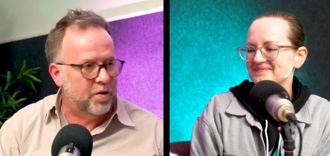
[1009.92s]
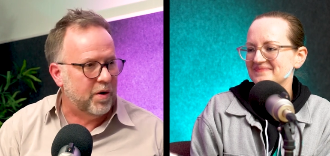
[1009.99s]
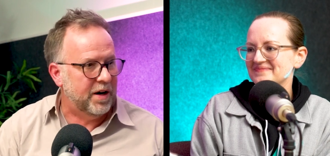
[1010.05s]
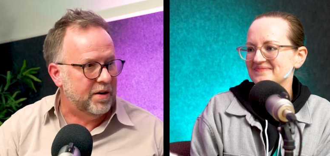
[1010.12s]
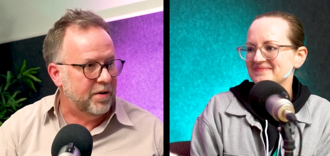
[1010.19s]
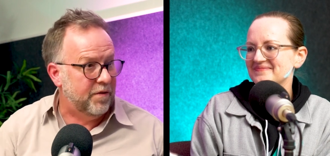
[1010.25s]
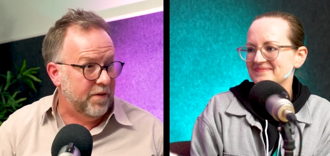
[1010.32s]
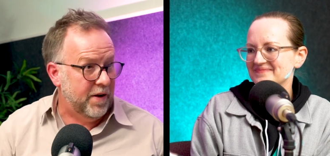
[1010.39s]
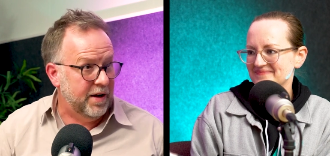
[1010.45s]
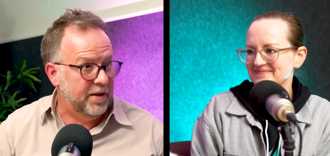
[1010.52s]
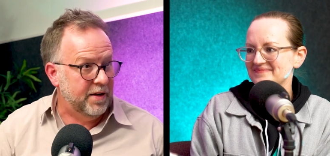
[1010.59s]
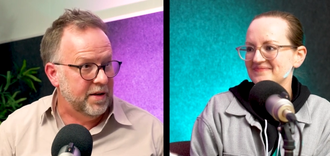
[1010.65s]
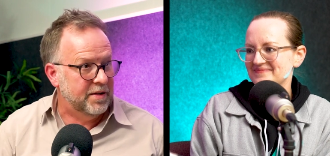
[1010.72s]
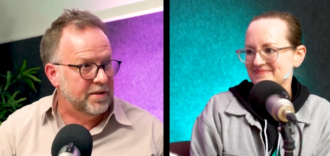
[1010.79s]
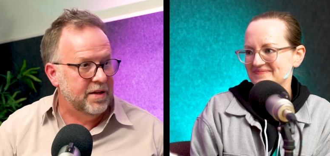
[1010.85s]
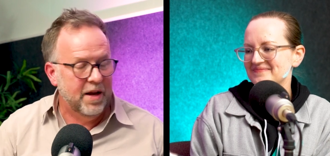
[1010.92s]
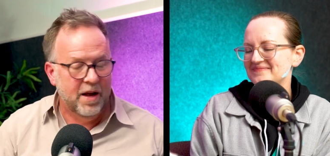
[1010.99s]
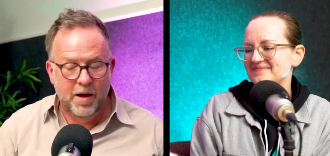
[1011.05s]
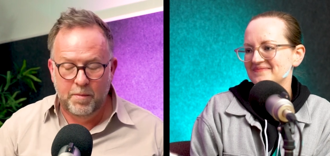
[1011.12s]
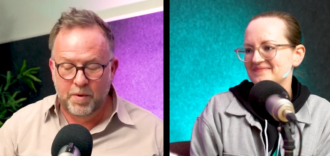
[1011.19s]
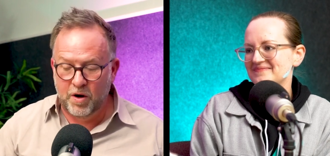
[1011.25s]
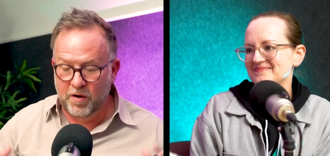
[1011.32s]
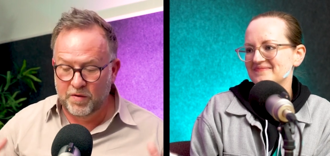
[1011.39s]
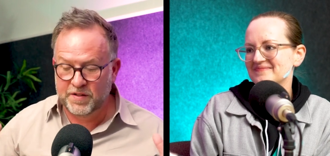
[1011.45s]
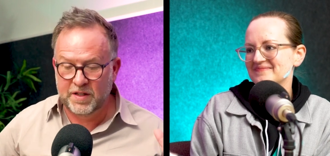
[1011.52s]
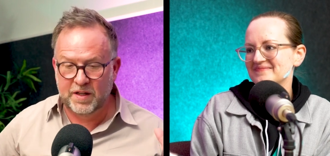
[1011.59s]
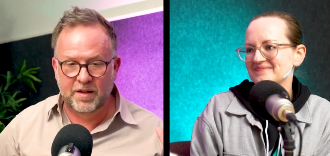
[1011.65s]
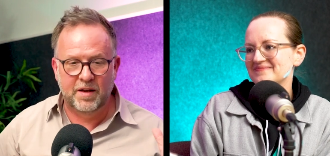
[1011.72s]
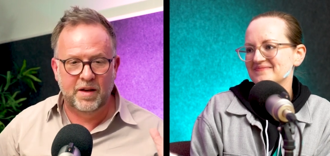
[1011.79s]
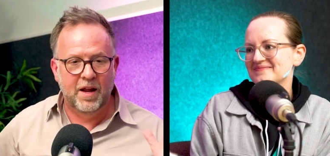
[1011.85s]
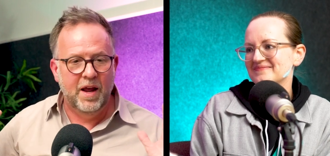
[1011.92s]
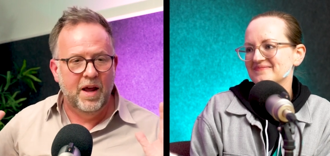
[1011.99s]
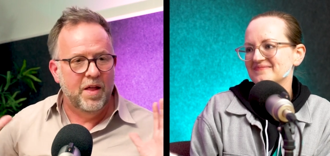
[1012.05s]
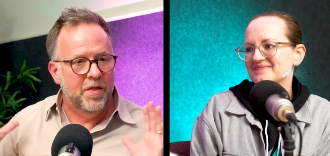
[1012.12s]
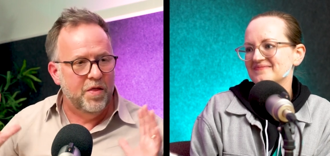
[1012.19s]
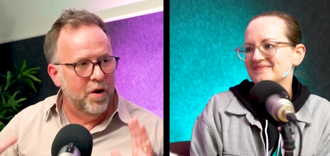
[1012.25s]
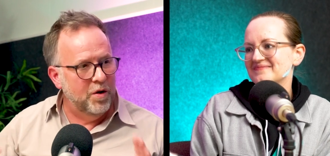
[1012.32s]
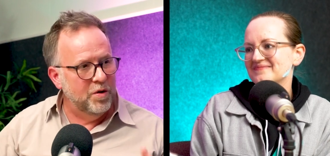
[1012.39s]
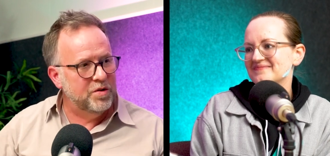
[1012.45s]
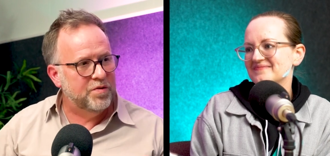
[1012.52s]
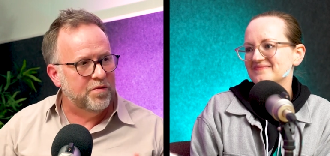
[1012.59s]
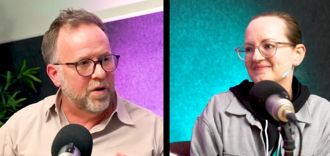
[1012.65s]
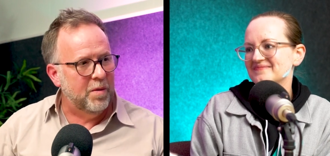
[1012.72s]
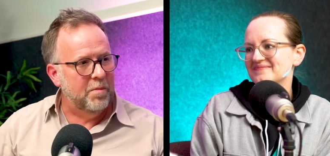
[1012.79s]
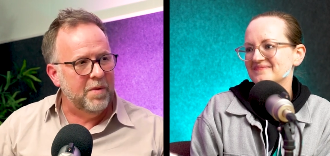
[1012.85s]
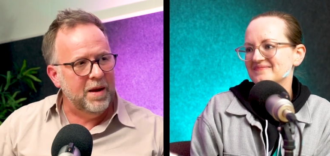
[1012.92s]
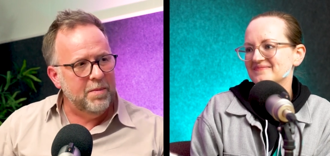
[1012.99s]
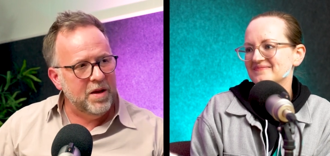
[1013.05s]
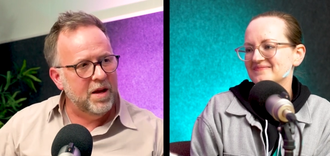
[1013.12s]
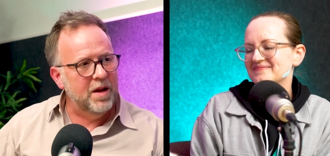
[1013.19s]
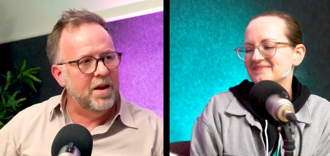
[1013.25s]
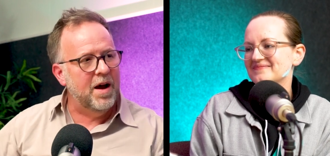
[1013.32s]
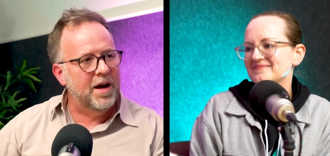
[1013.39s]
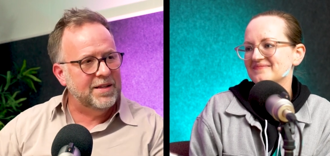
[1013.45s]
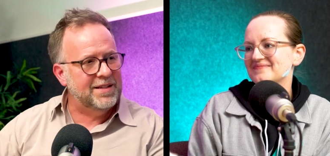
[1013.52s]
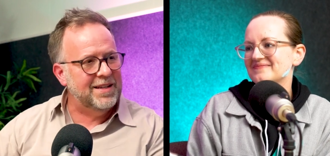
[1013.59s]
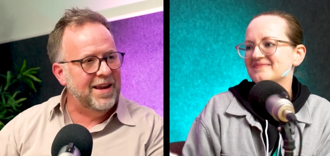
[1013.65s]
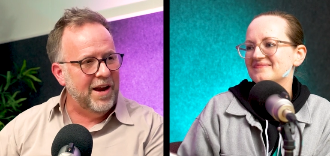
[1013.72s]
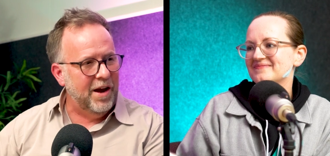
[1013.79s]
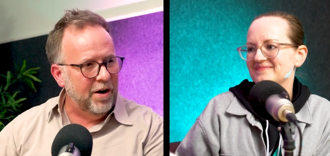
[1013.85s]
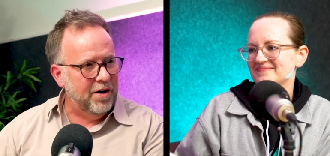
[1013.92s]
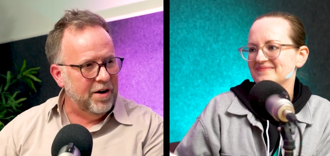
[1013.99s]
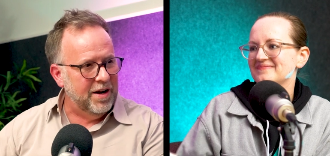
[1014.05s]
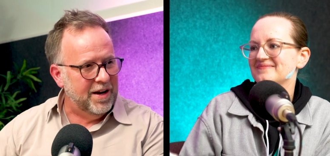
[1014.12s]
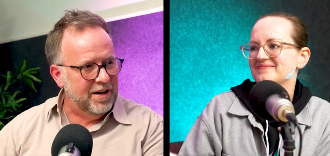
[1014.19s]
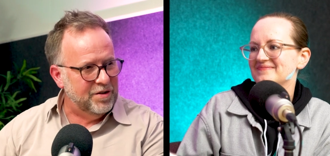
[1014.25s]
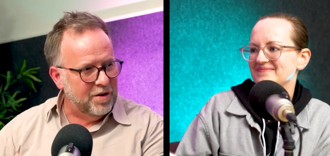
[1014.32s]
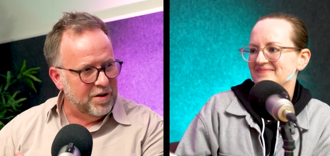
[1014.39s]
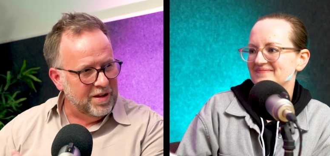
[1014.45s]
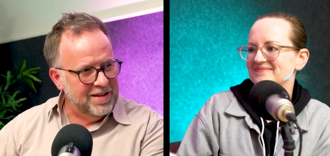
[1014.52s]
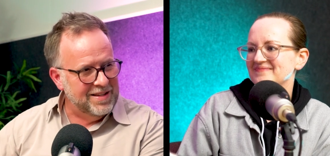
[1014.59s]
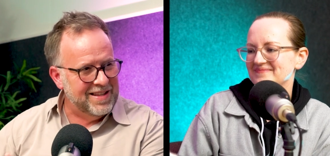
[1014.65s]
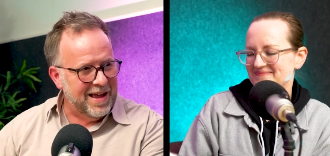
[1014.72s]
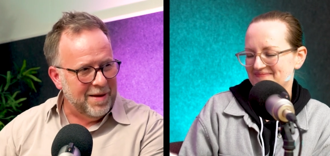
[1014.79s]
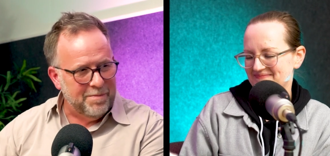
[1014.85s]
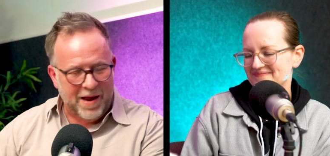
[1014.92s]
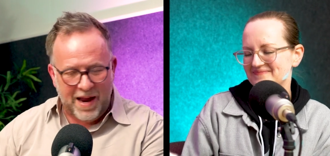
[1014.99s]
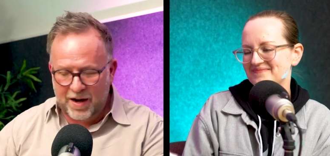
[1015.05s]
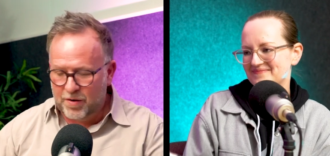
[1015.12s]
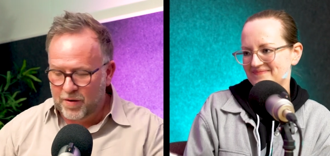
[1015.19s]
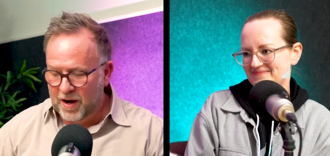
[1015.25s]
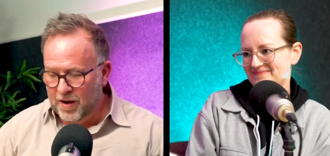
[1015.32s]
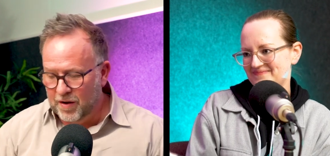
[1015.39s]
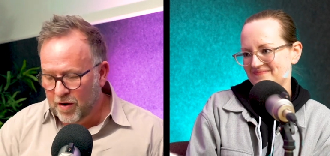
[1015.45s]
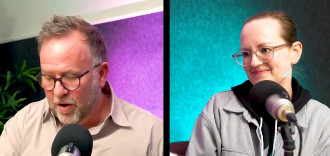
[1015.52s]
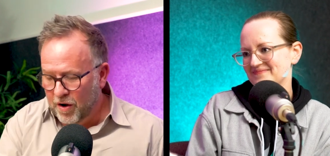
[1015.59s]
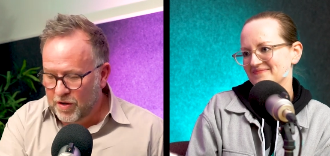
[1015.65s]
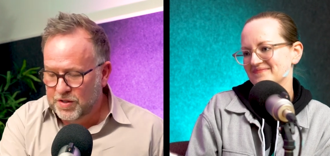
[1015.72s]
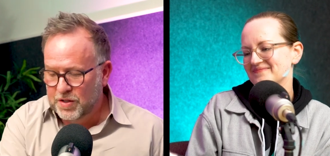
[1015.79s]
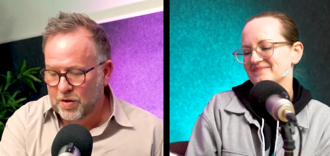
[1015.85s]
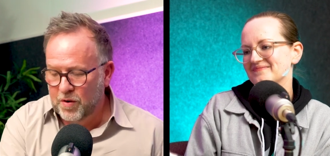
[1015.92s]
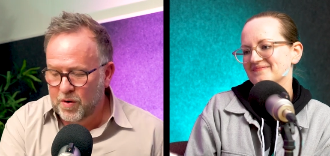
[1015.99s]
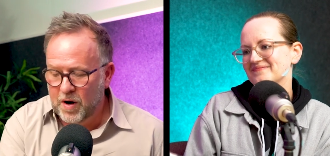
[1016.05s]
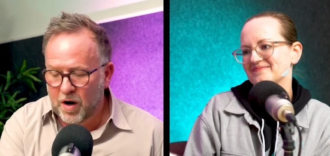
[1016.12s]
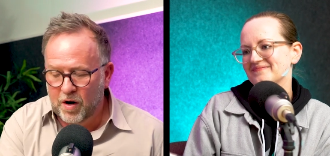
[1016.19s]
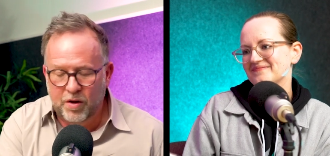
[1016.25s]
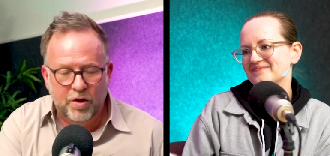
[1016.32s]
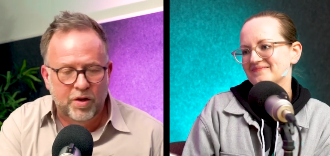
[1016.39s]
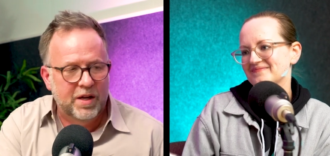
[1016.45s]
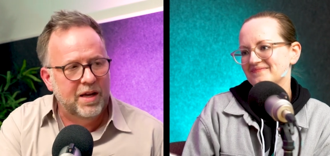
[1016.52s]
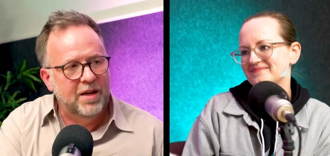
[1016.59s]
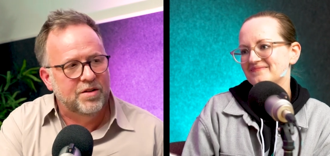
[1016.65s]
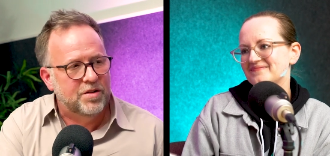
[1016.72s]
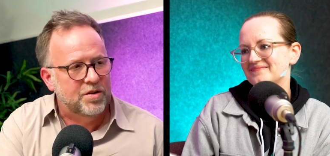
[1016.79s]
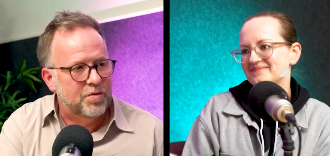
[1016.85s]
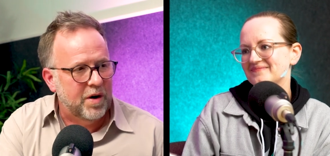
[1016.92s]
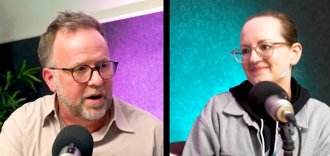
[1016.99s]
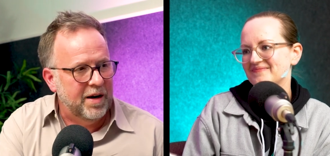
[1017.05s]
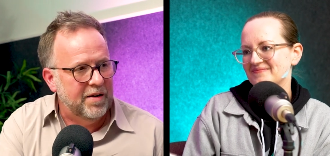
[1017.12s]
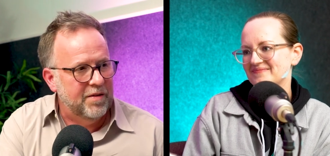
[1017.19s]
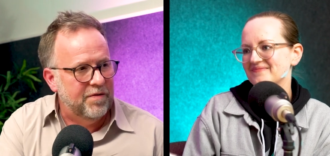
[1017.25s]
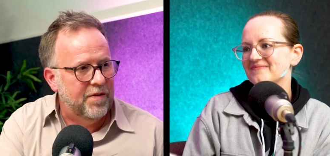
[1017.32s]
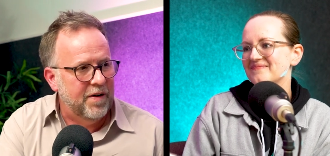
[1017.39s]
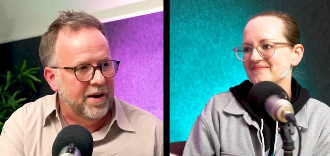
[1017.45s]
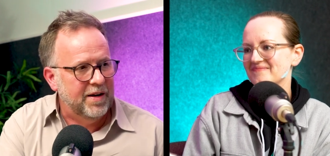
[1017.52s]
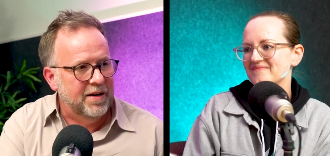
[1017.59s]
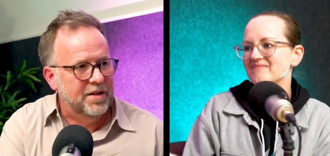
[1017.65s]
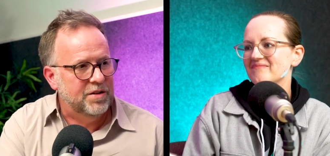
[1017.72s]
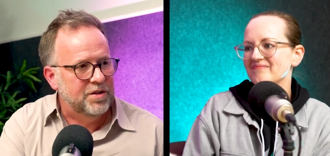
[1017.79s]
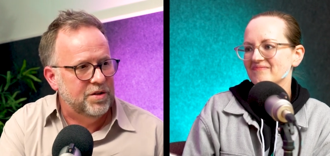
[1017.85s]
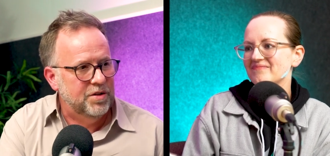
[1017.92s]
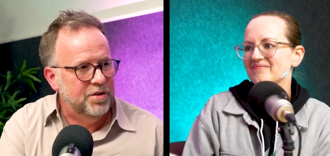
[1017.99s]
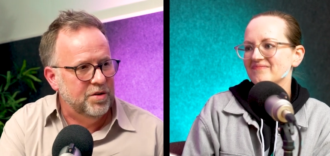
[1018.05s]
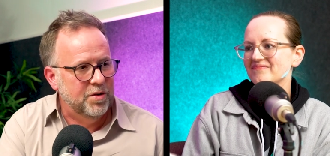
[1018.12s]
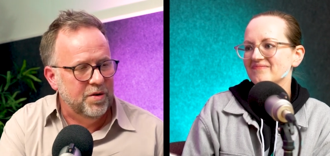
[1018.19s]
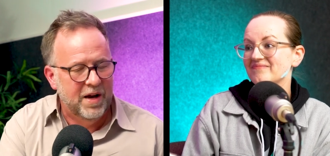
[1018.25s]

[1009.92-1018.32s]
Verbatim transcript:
Speaker 1: trying to find this, but all of a sudden those from maybe a Nazi heritage or at least mm. that background also are looking to try and find it too.